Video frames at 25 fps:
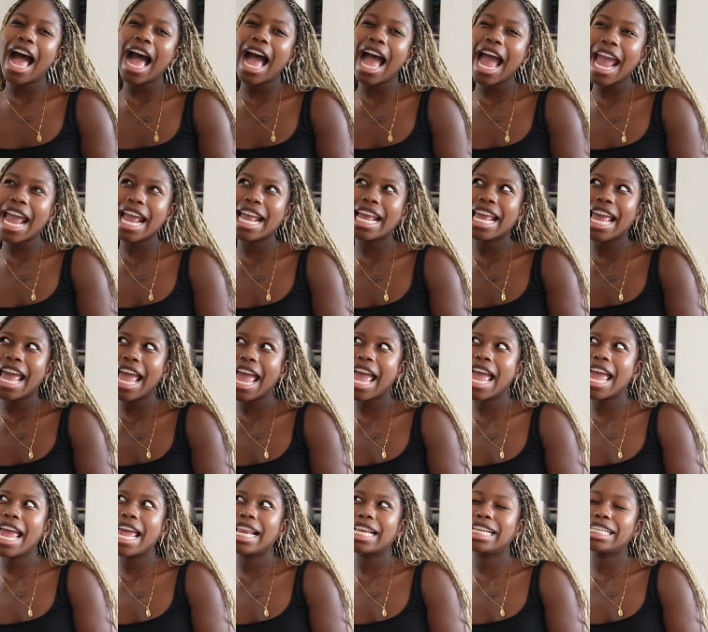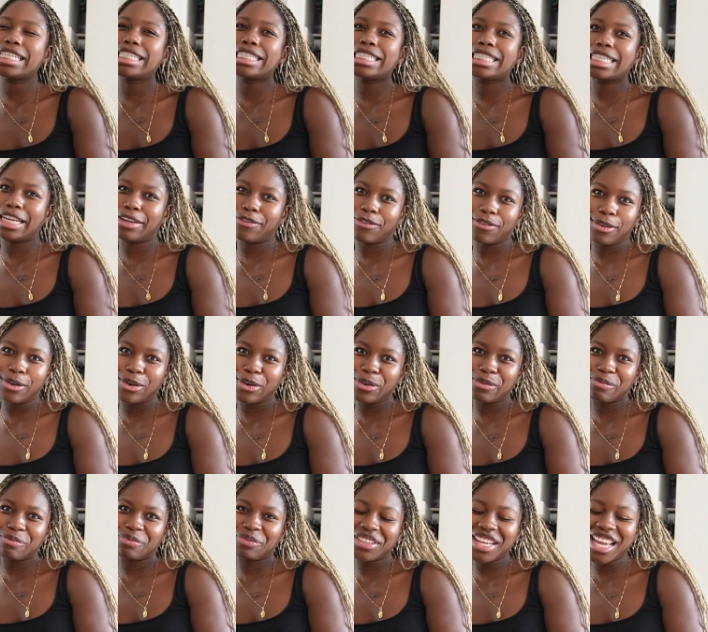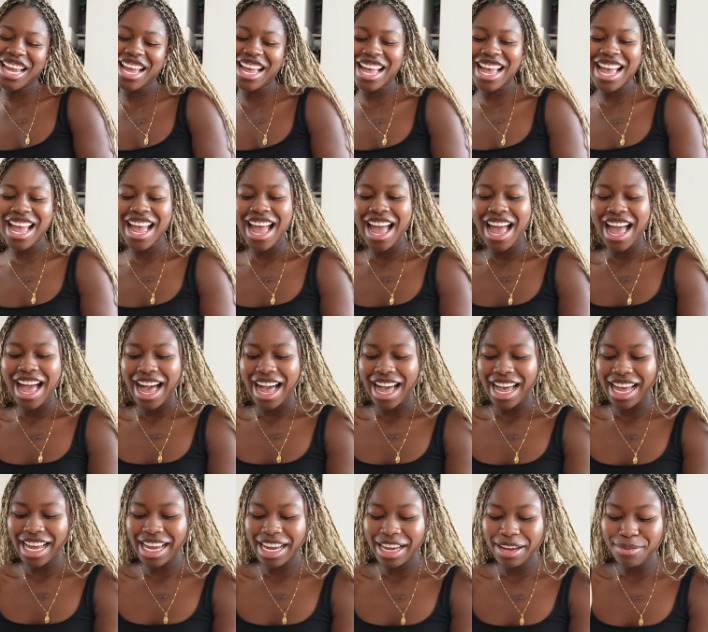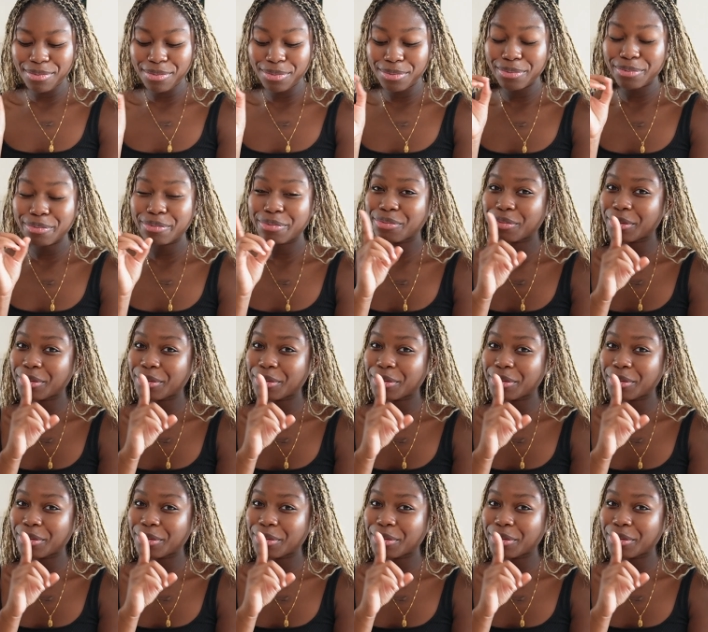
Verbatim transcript: I can stay afloat. I'm